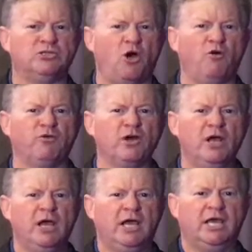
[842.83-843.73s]
was over
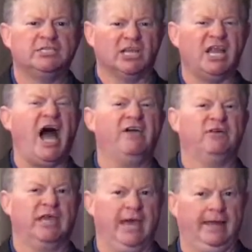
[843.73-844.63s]
is alive
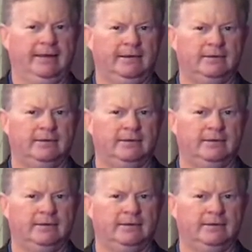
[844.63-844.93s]
again.